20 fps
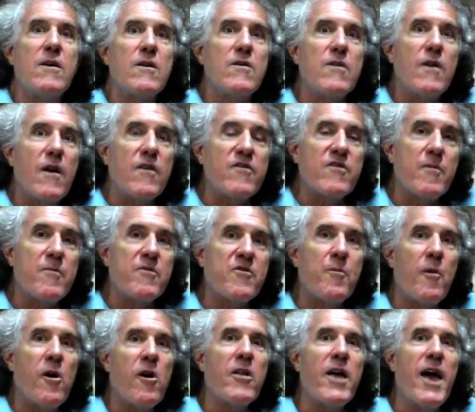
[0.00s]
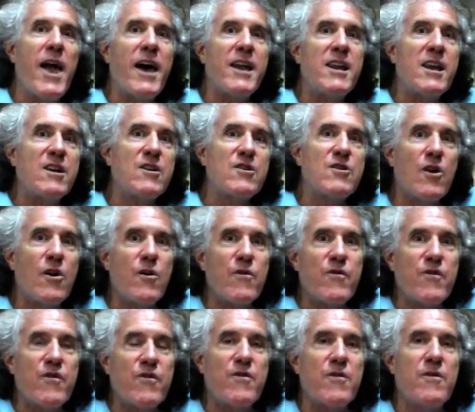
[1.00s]
Some small
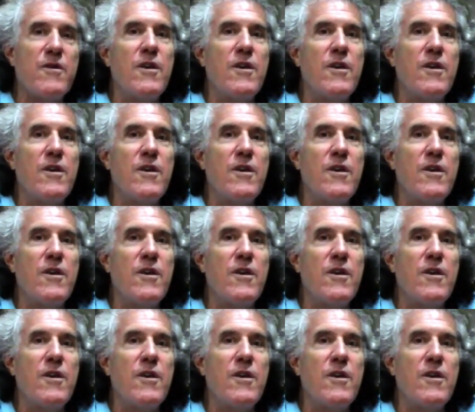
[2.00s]
anecdotes